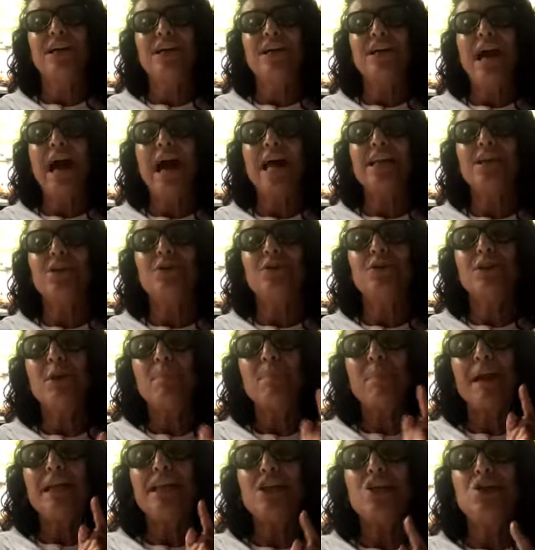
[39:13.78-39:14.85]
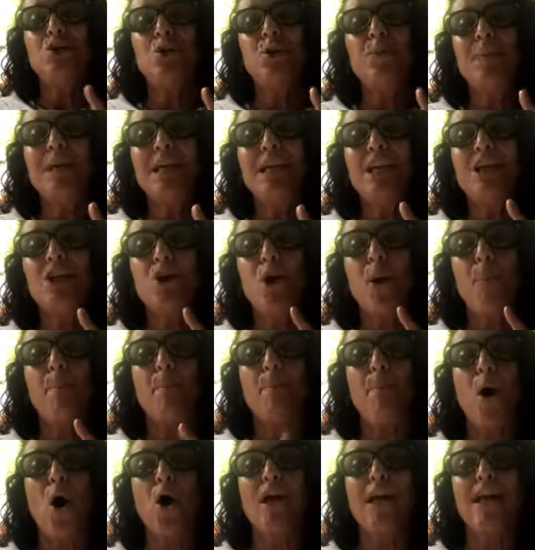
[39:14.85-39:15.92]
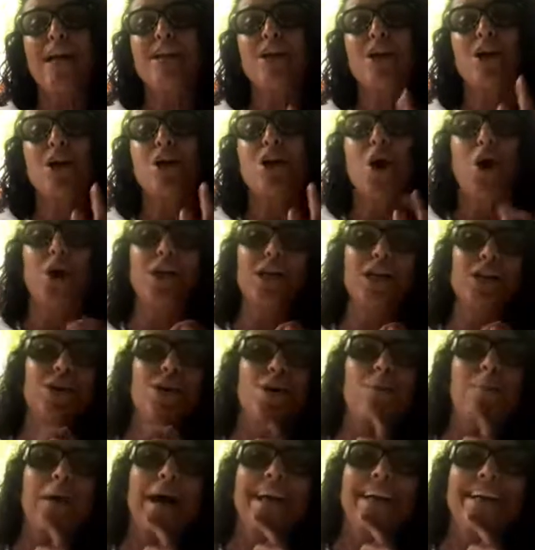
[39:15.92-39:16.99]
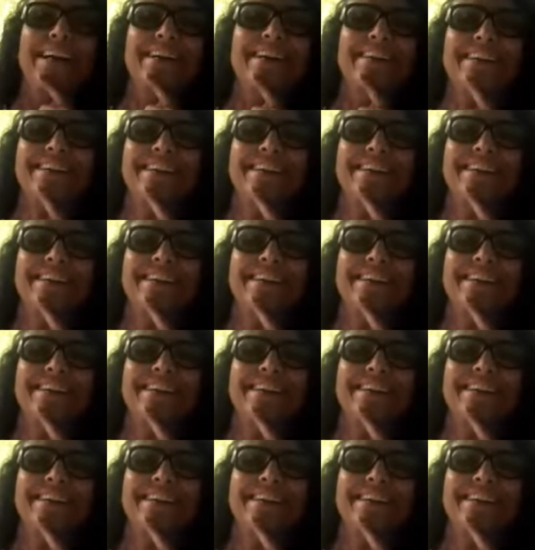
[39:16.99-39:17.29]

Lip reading: and the money should be in your pocket, not in your mind.